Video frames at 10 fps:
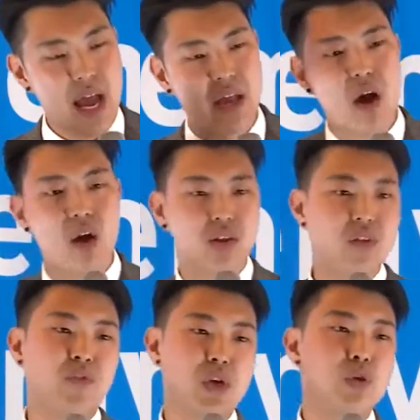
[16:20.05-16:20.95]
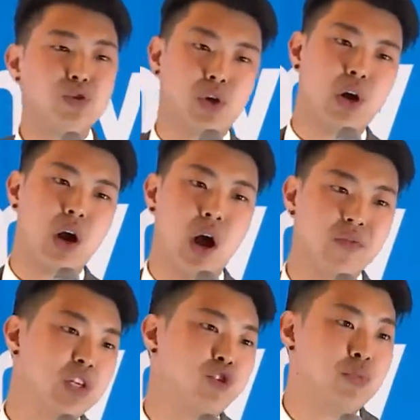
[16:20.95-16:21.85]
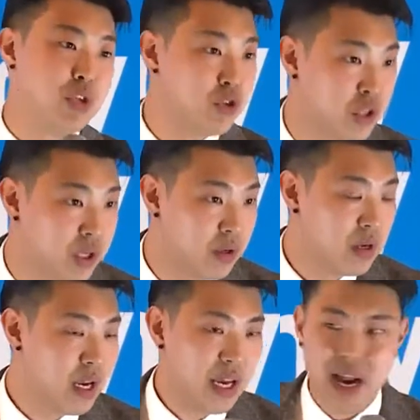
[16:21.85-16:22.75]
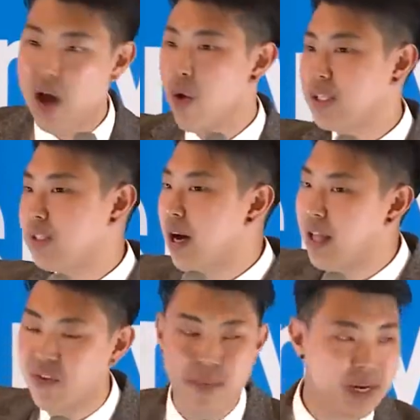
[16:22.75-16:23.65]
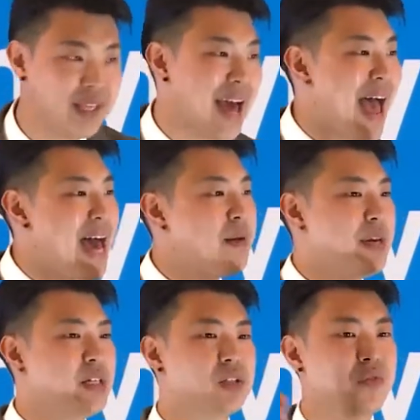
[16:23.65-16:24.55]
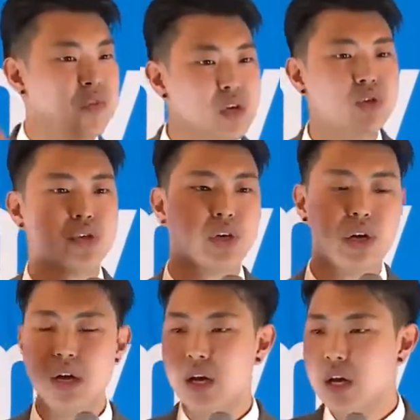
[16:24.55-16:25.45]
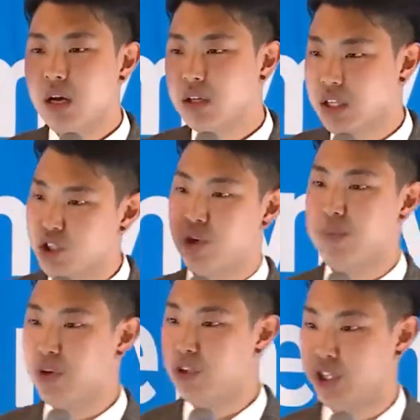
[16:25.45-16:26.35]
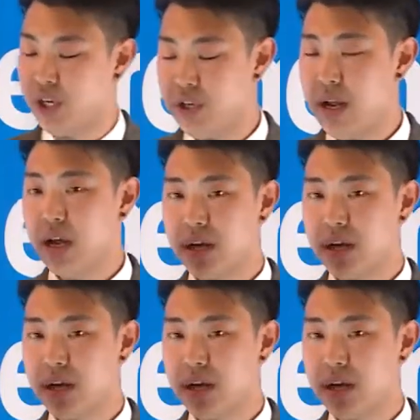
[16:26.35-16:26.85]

and the future of distribution. And I always tell everybody that Atomy is the future distribution.